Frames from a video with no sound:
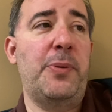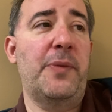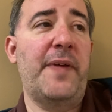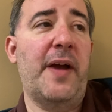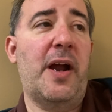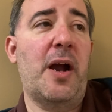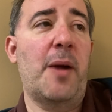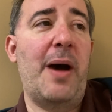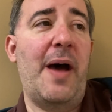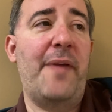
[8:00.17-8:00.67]
that
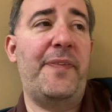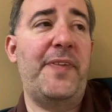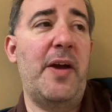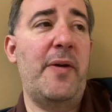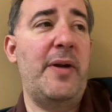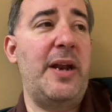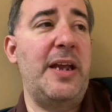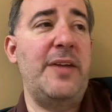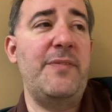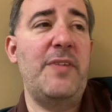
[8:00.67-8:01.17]
come out there.
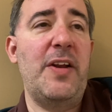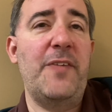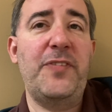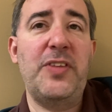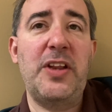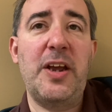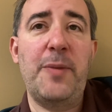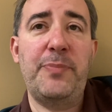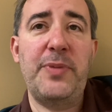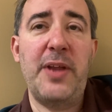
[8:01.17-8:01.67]
And even if
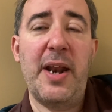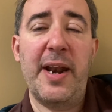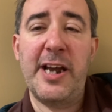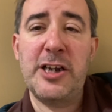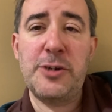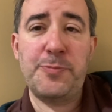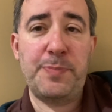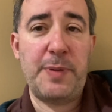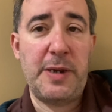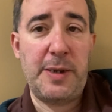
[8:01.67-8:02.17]
they're, they're
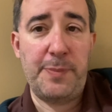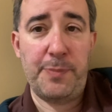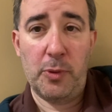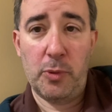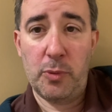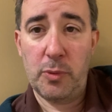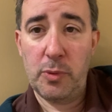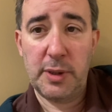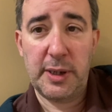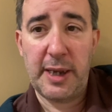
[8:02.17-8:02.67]
nice
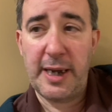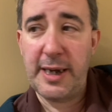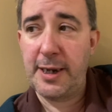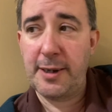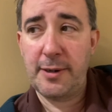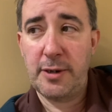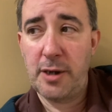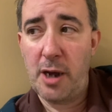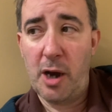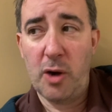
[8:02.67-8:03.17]
people, like,
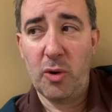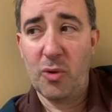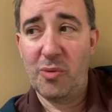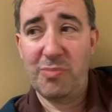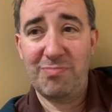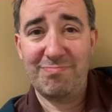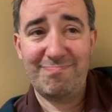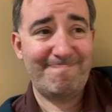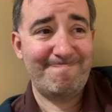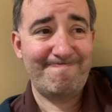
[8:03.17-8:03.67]
no.
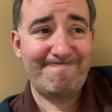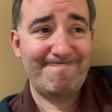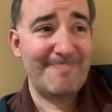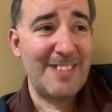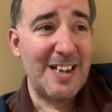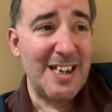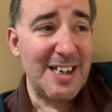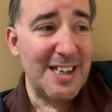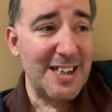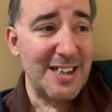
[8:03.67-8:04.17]

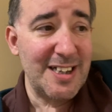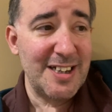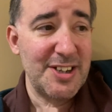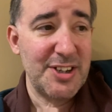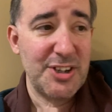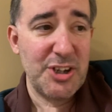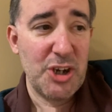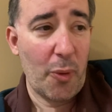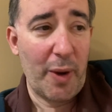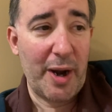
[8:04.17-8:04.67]

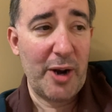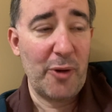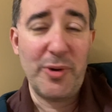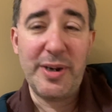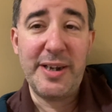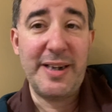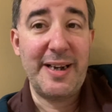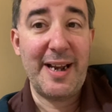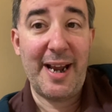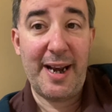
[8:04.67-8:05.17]
No, I don't
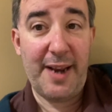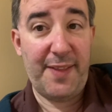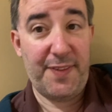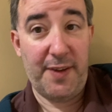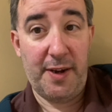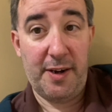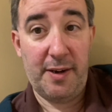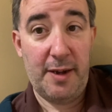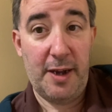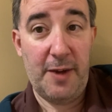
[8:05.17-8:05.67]
need
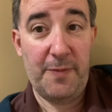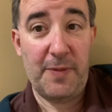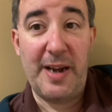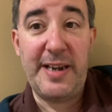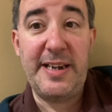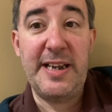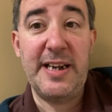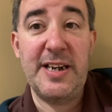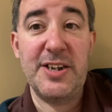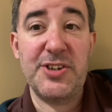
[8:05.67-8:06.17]
anything. If I
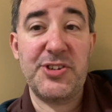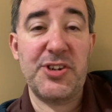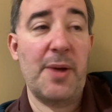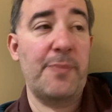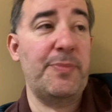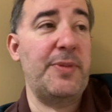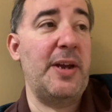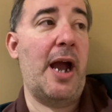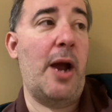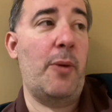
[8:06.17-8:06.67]
needed
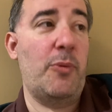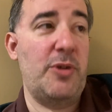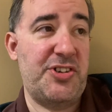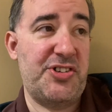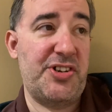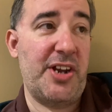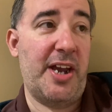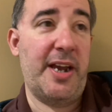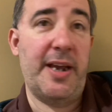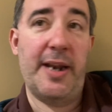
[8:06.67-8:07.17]
something, I would
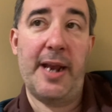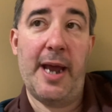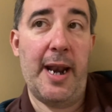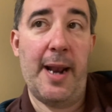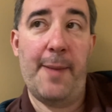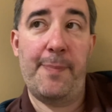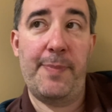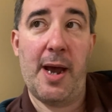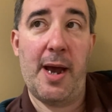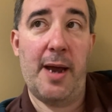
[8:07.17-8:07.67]
say it. And
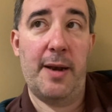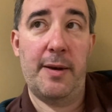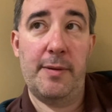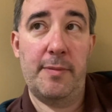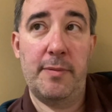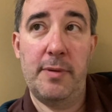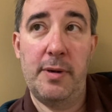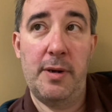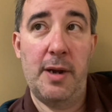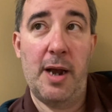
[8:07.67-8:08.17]
I'm not.
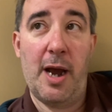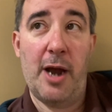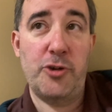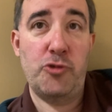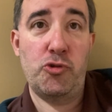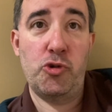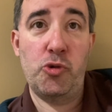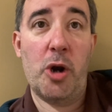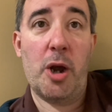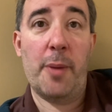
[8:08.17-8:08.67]
I
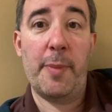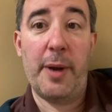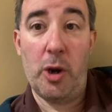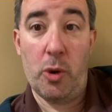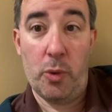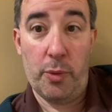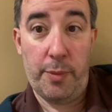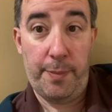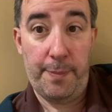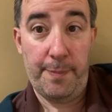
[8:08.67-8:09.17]
drew it on my own.